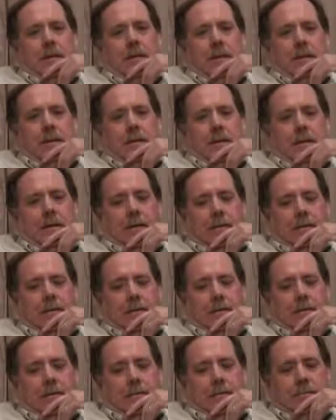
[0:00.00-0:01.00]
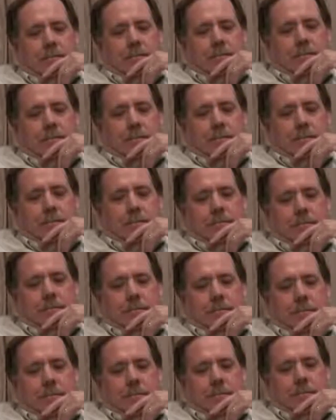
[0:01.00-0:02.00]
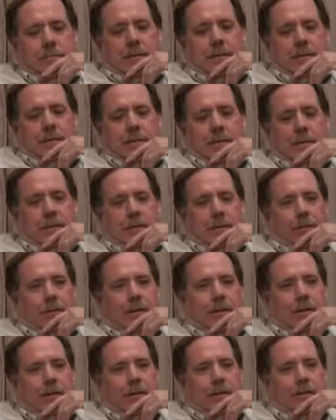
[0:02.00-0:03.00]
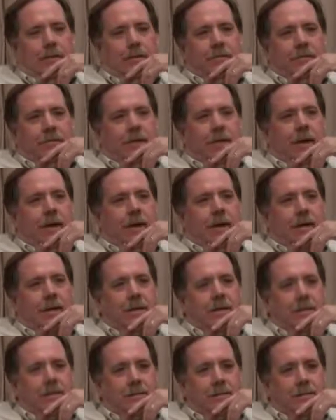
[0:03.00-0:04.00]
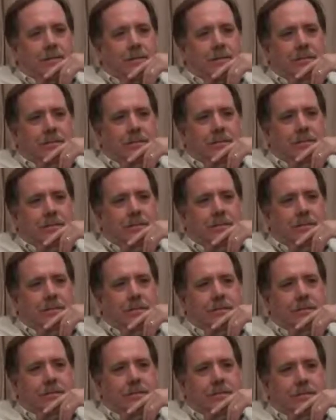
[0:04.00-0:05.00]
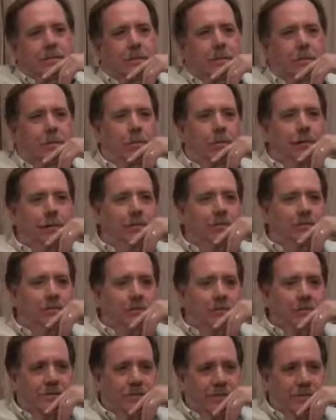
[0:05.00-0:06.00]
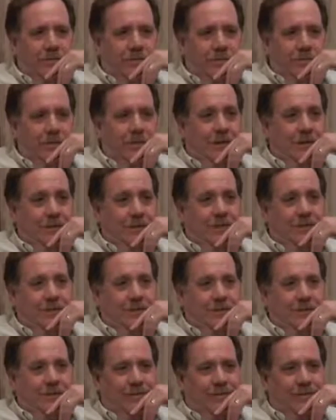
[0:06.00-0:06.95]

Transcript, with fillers: and and we would get stock in lieu of wages for increases.